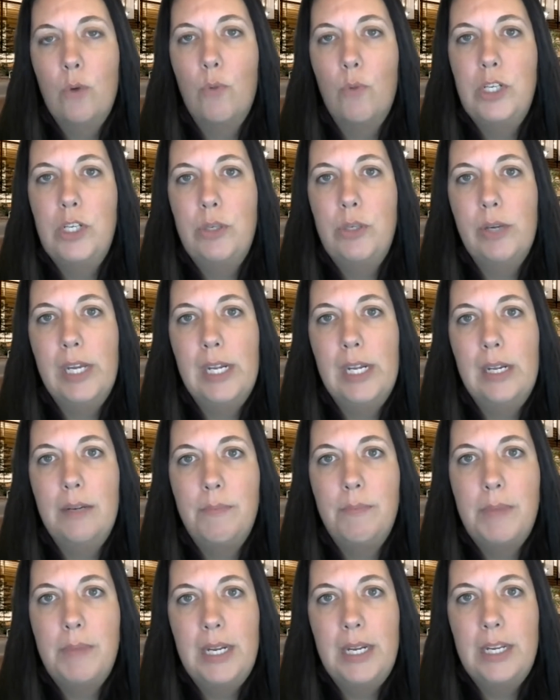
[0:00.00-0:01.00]
Once you get
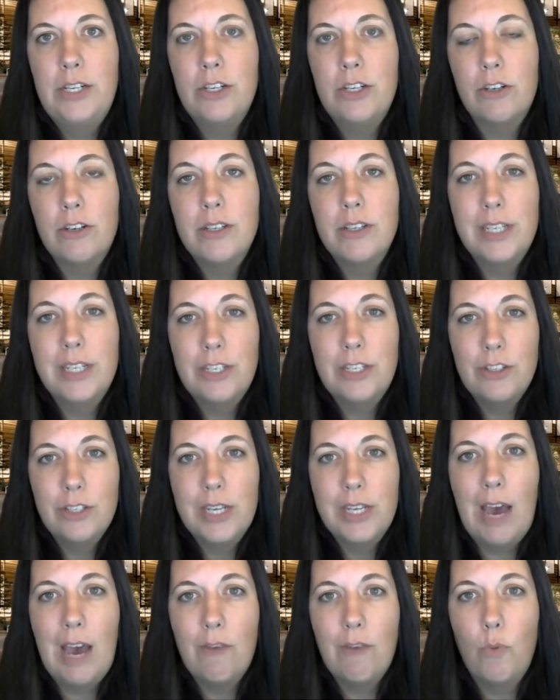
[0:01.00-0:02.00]
admitted, you
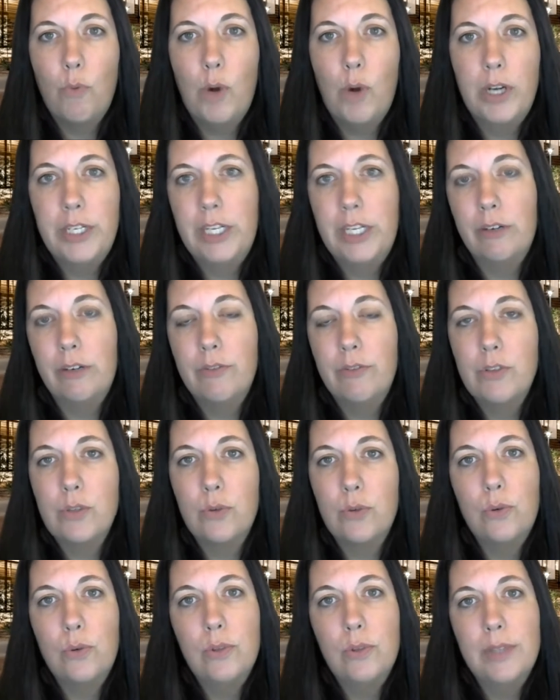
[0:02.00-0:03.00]
essentially have 1 year of
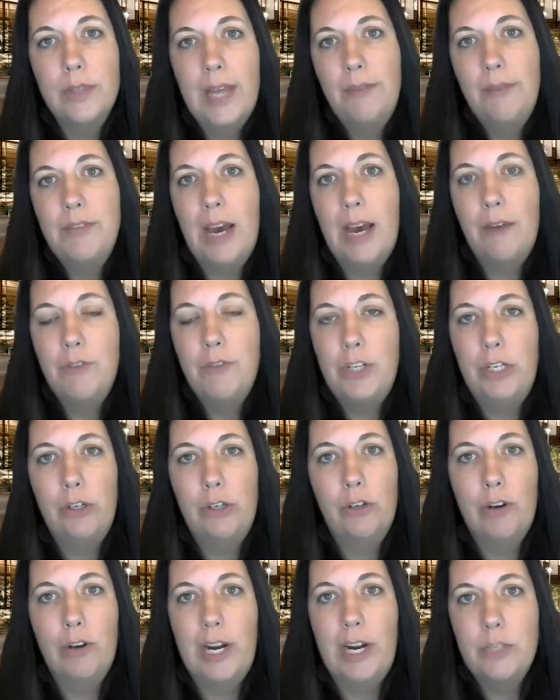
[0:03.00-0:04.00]
school left after
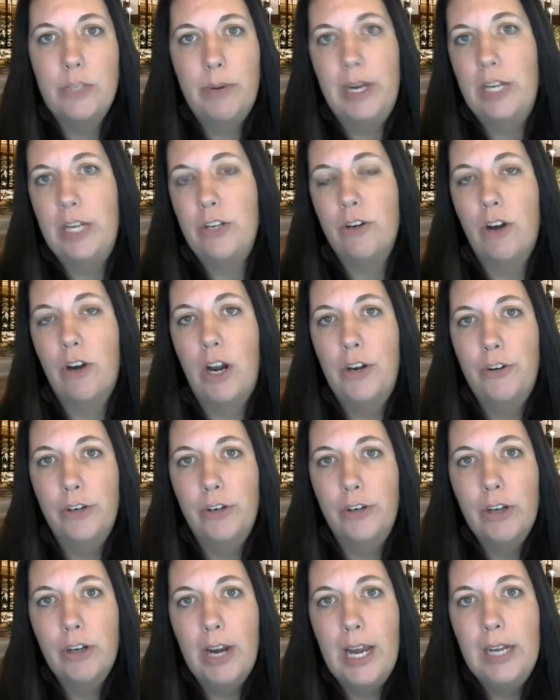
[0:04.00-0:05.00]
you graduate in your
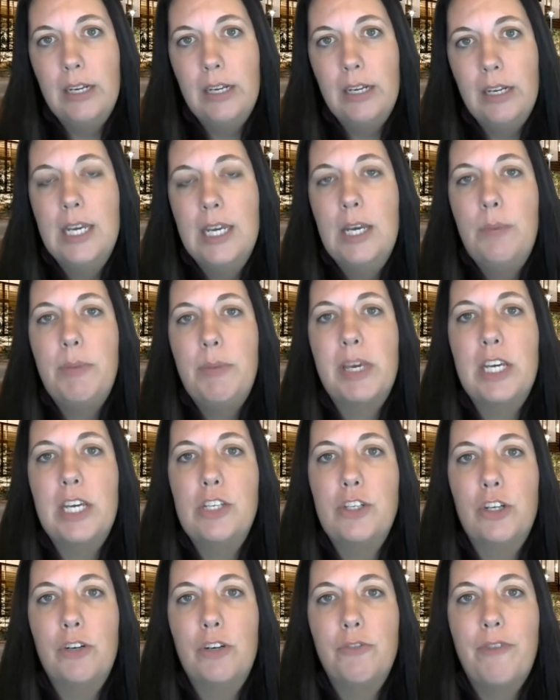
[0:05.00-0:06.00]
undergrad,
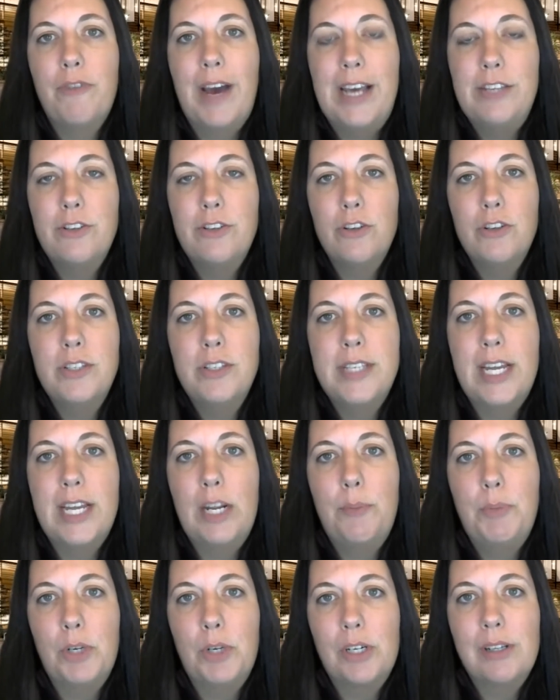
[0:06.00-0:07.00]
because your advisors
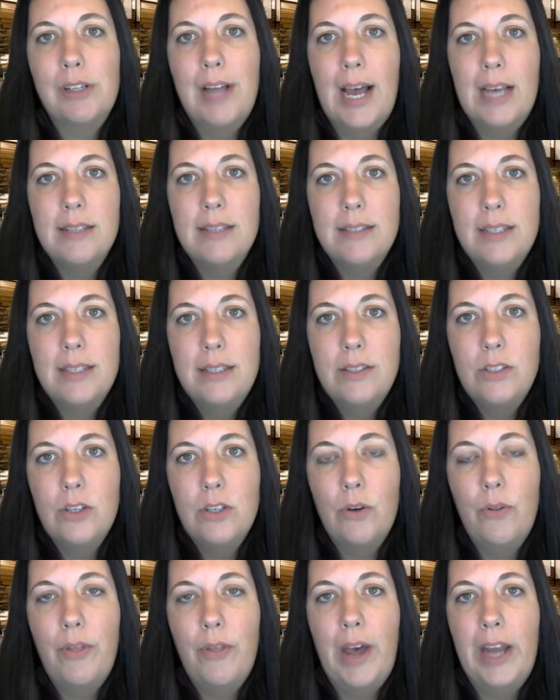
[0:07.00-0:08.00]
set up your classes
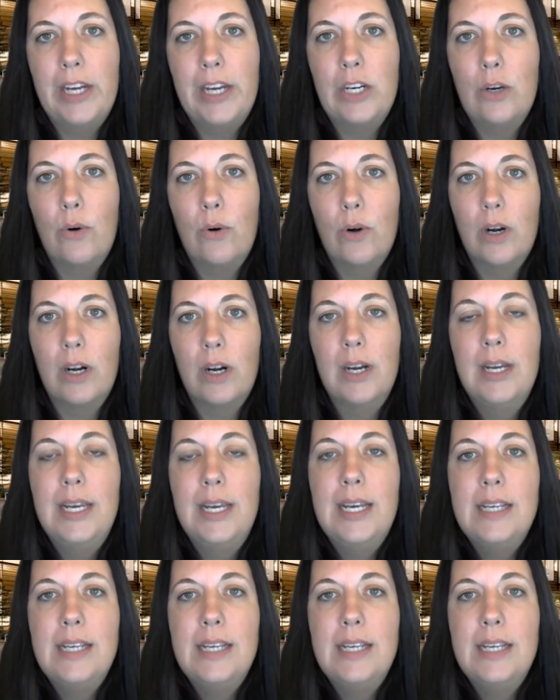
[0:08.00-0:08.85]
so that your